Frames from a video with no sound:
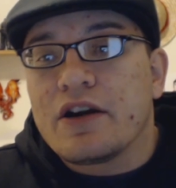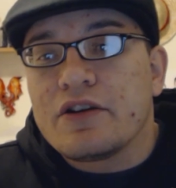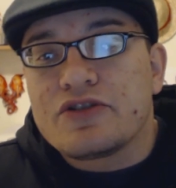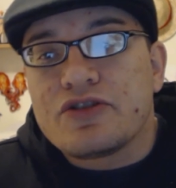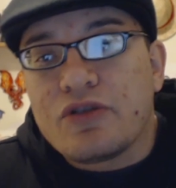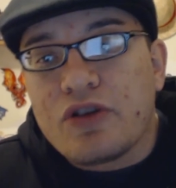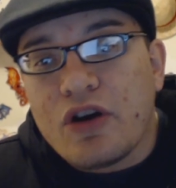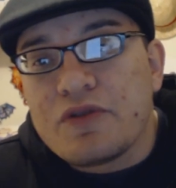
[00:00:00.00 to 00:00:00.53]

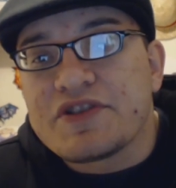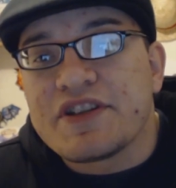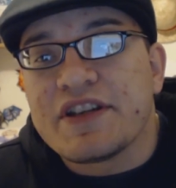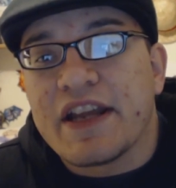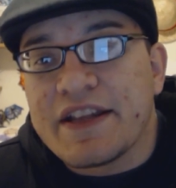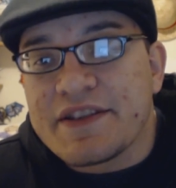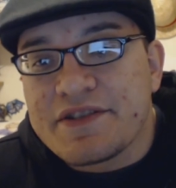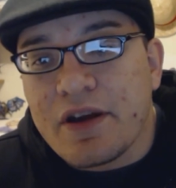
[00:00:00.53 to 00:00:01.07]
Naruto goes and
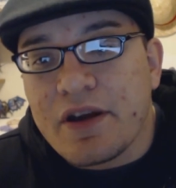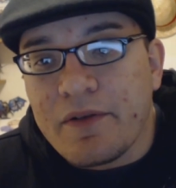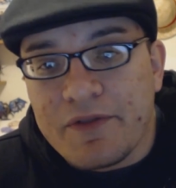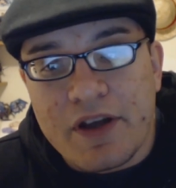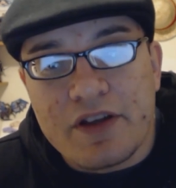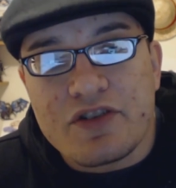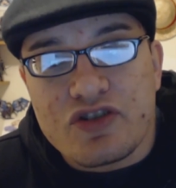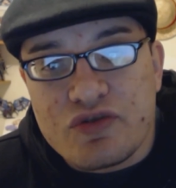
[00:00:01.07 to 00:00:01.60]

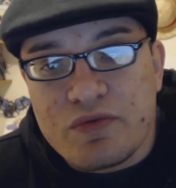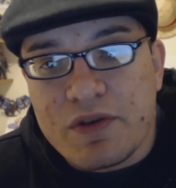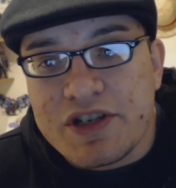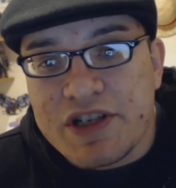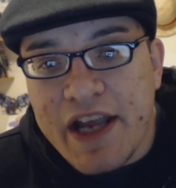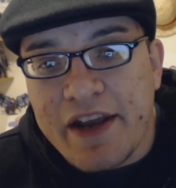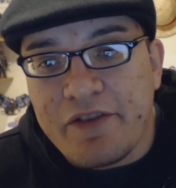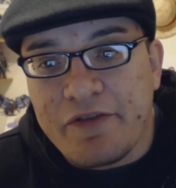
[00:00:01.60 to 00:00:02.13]
the
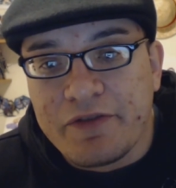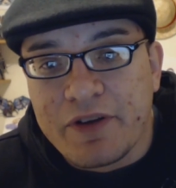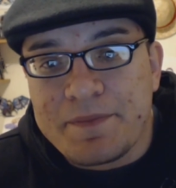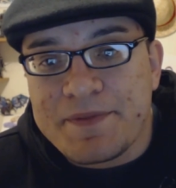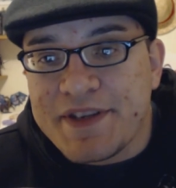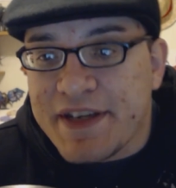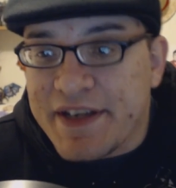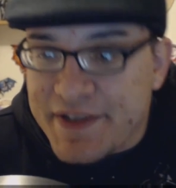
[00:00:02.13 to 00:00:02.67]
switch kind of
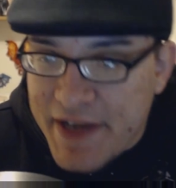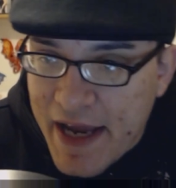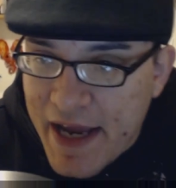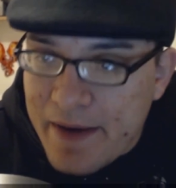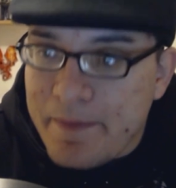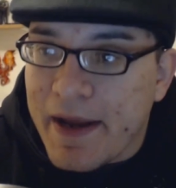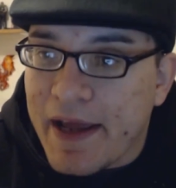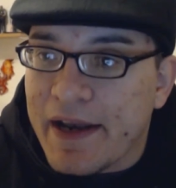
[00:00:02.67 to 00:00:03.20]
flips in his
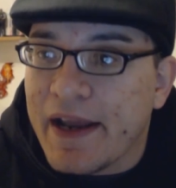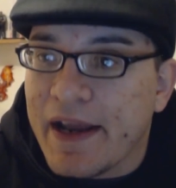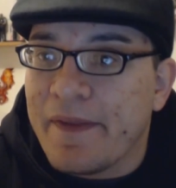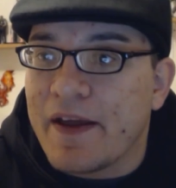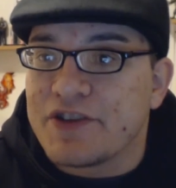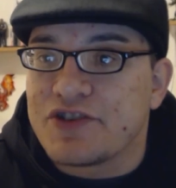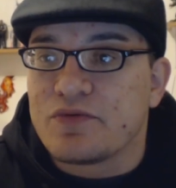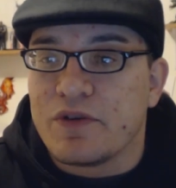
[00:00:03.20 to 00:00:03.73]
head, man. And
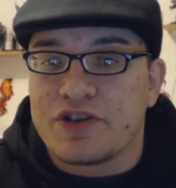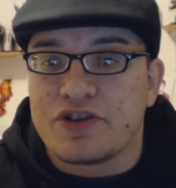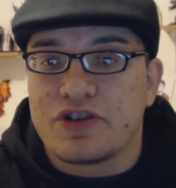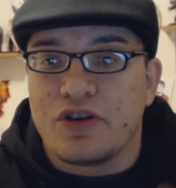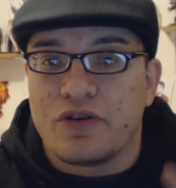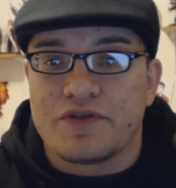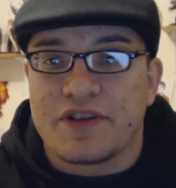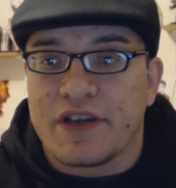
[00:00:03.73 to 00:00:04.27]
that switch
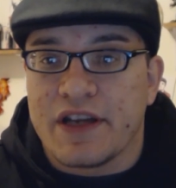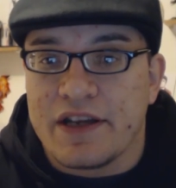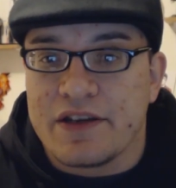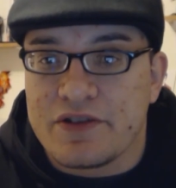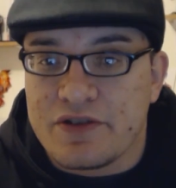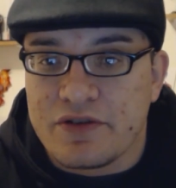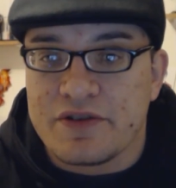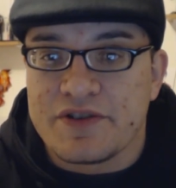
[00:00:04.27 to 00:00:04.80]
goes
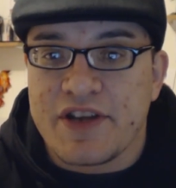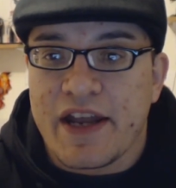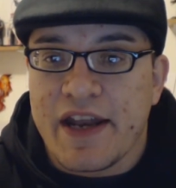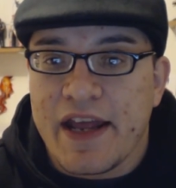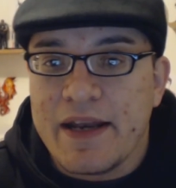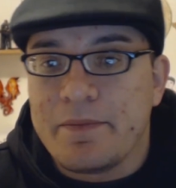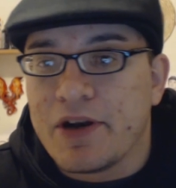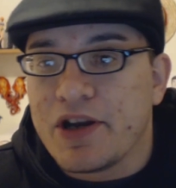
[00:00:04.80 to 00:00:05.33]
and turns on.
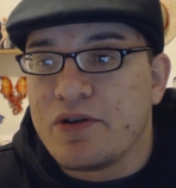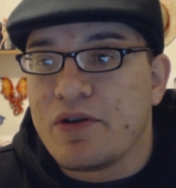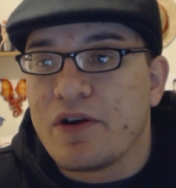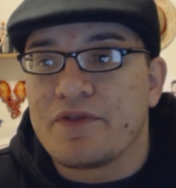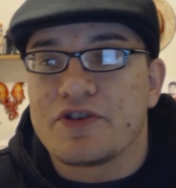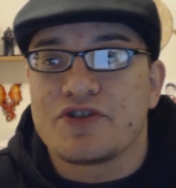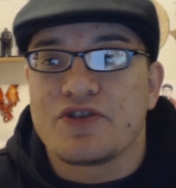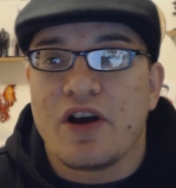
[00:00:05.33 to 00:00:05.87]
Anybody who
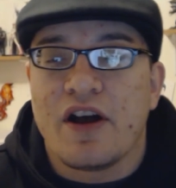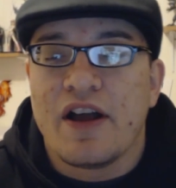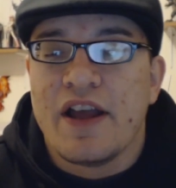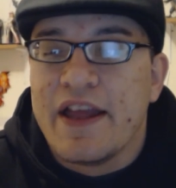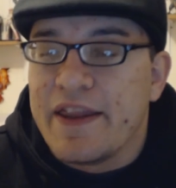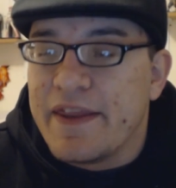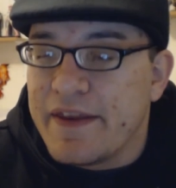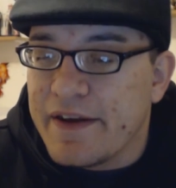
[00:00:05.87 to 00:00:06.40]
ever saw
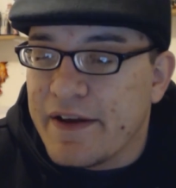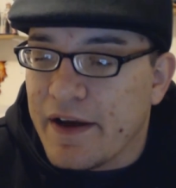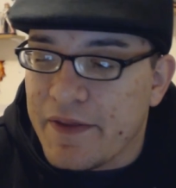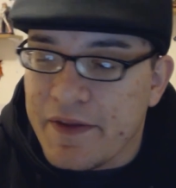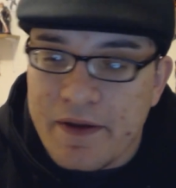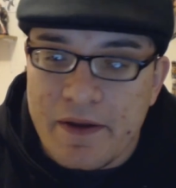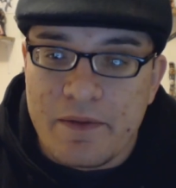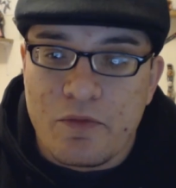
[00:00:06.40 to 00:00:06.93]

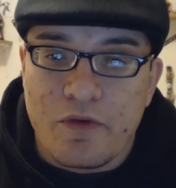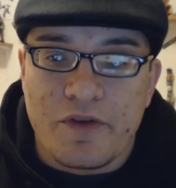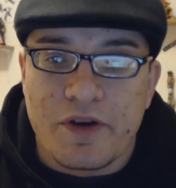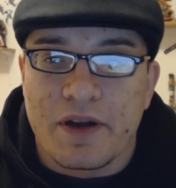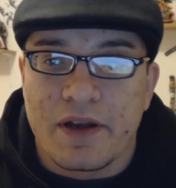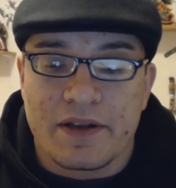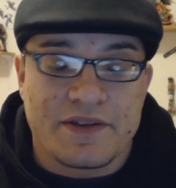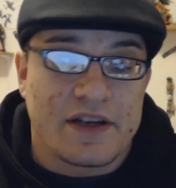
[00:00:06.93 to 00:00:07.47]
the
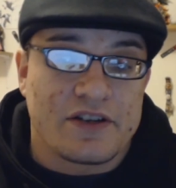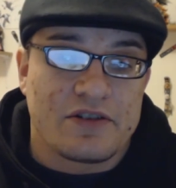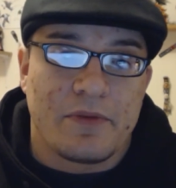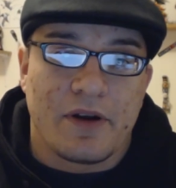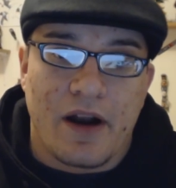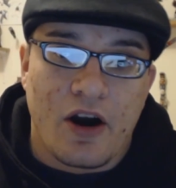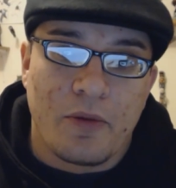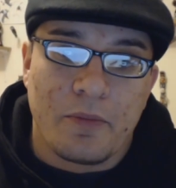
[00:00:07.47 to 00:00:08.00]
movie, it's actually
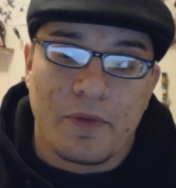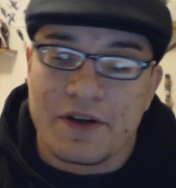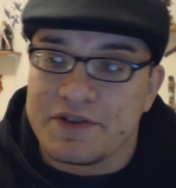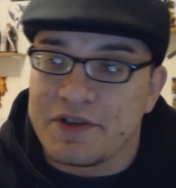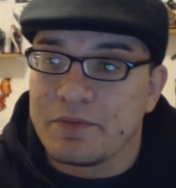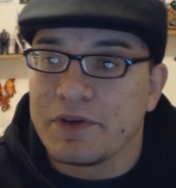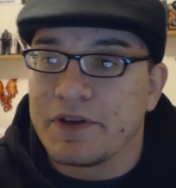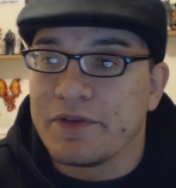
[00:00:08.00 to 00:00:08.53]
about arm
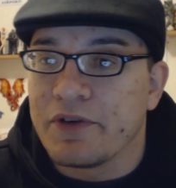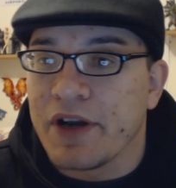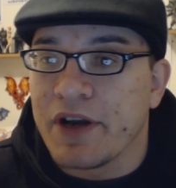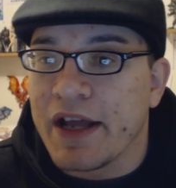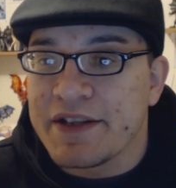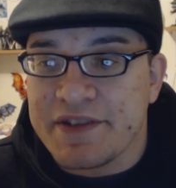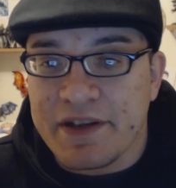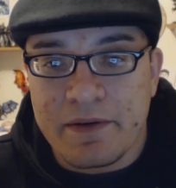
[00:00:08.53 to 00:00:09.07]
wrestling, believe it or
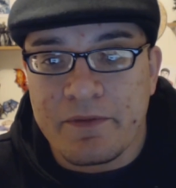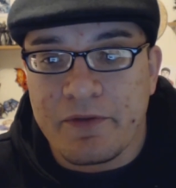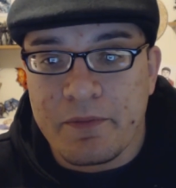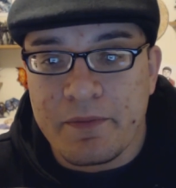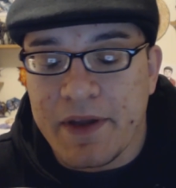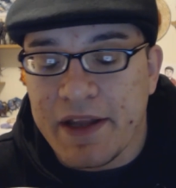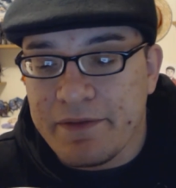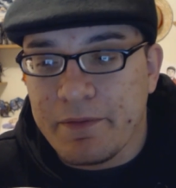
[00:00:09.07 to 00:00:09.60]
not. It's
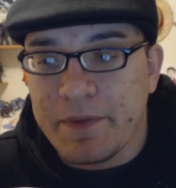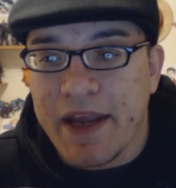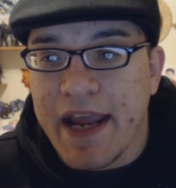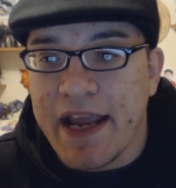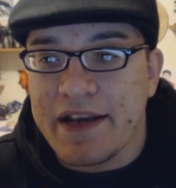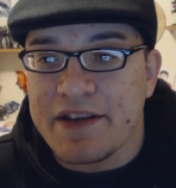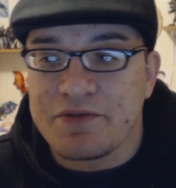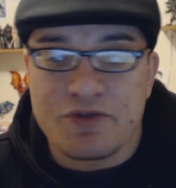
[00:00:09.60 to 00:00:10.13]
from the
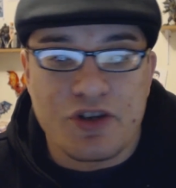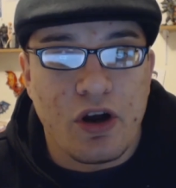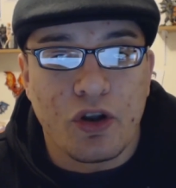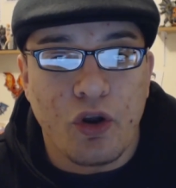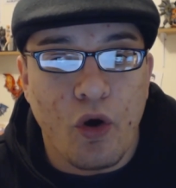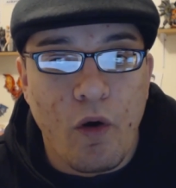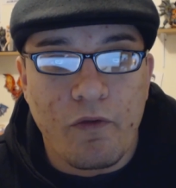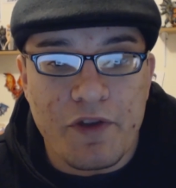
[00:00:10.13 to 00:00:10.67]
80s. It was
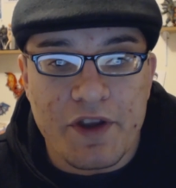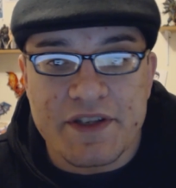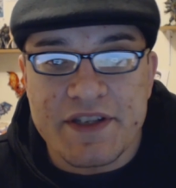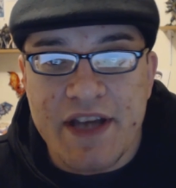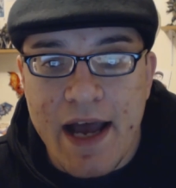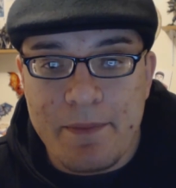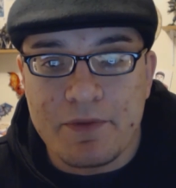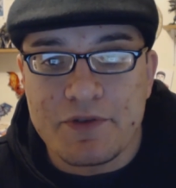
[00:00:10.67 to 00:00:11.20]
called Over the
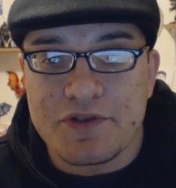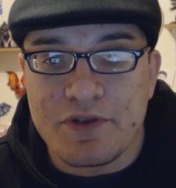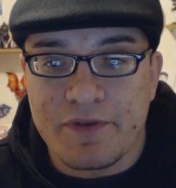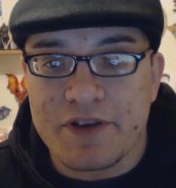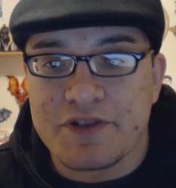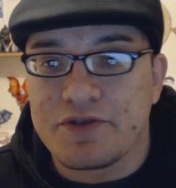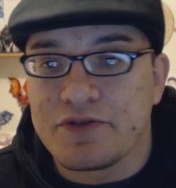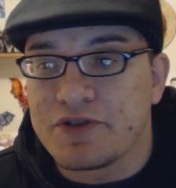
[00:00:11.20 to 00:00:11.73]
Top with
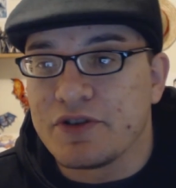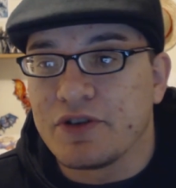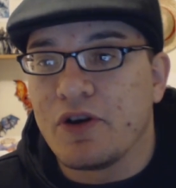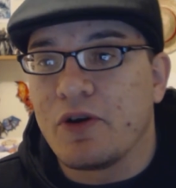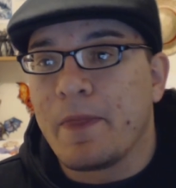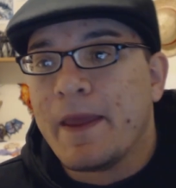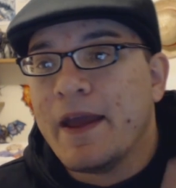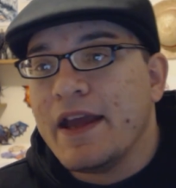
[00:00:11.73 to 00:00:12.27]
Sylvester
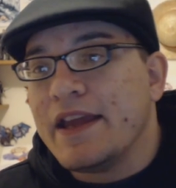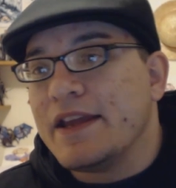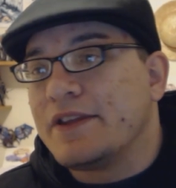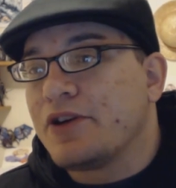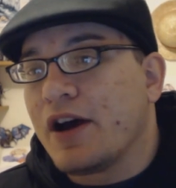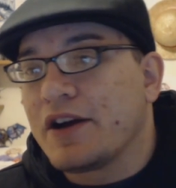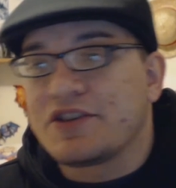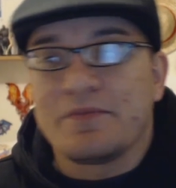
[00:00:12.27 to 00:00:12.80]
Stallone. He
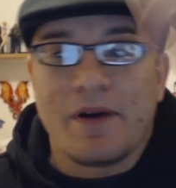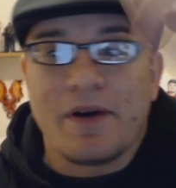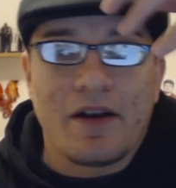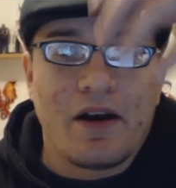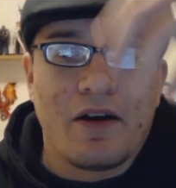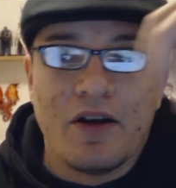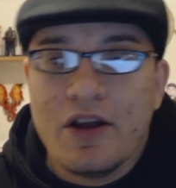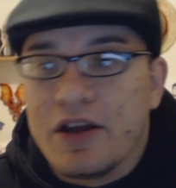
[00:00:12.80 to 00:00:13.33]
talks about
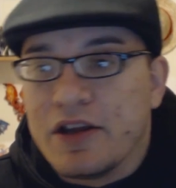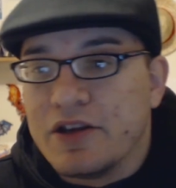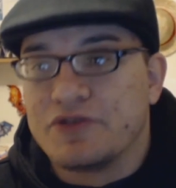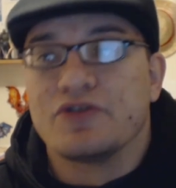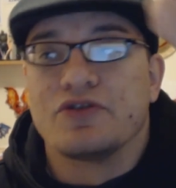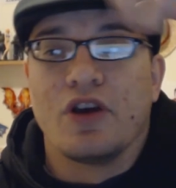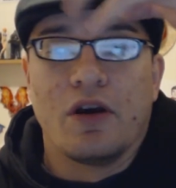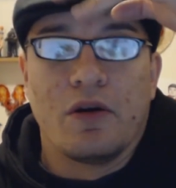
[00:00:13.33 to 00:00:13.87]
how he
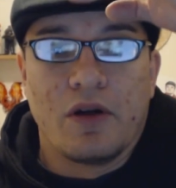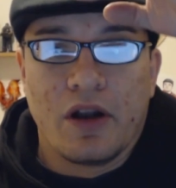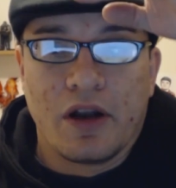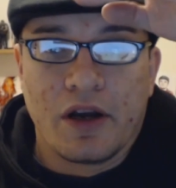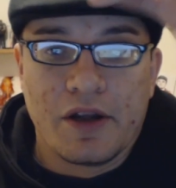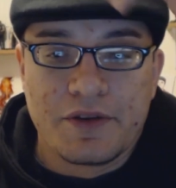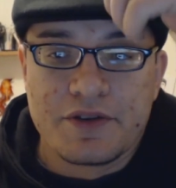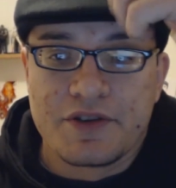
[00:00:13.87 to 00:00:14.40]
says, yeah, when I
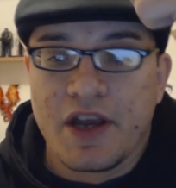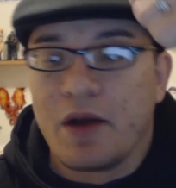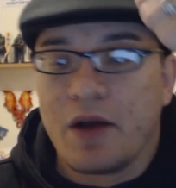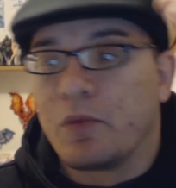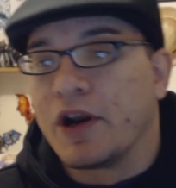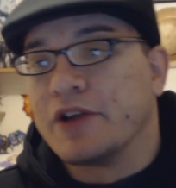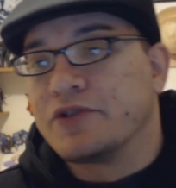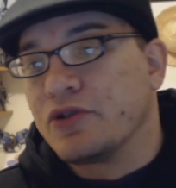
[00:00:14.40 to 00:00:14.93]
got this head,
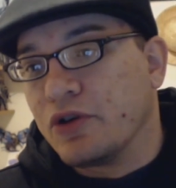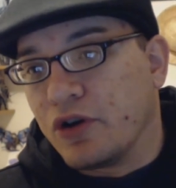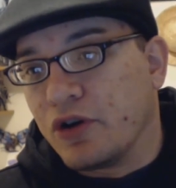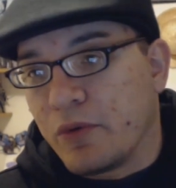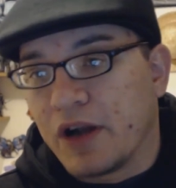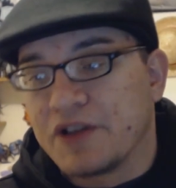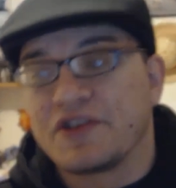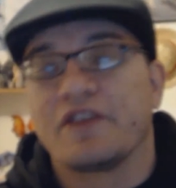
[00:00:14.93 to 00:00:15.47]
when I turn it
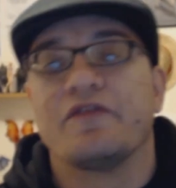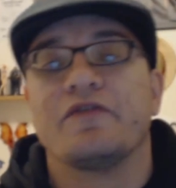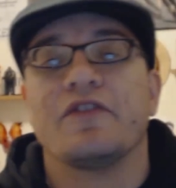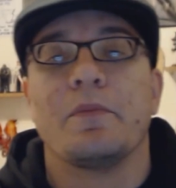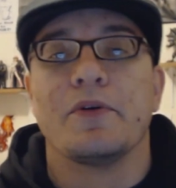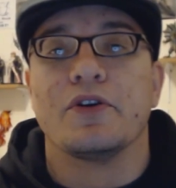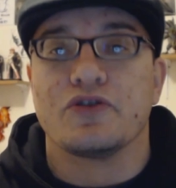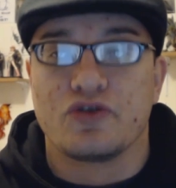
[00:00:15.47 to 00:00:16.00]
around, it's like
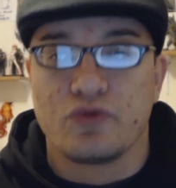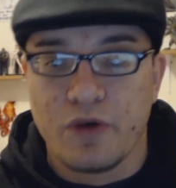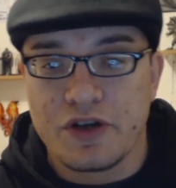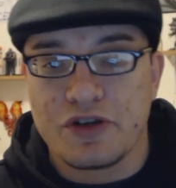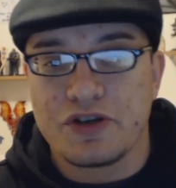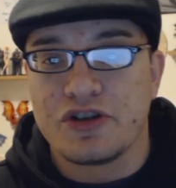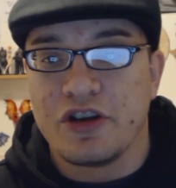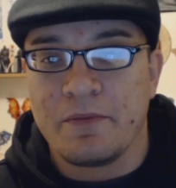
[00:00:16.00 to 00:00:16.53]
flipping a
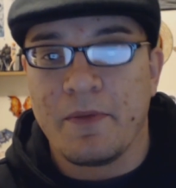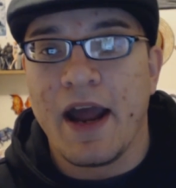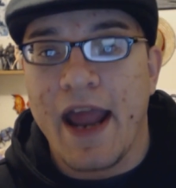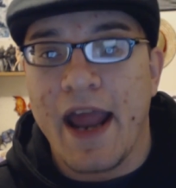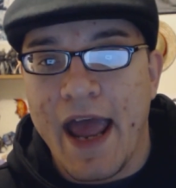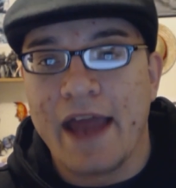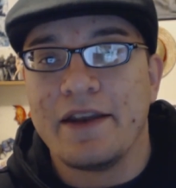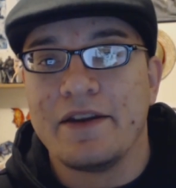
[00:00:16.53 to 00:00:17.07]
switch in my
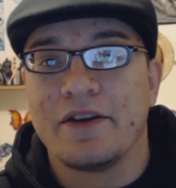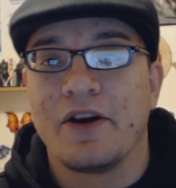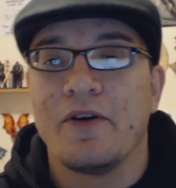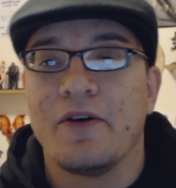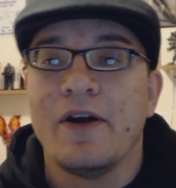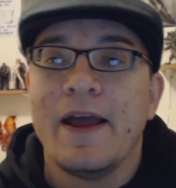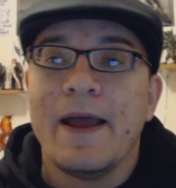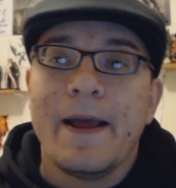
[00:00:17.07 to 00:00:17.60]
head, you know.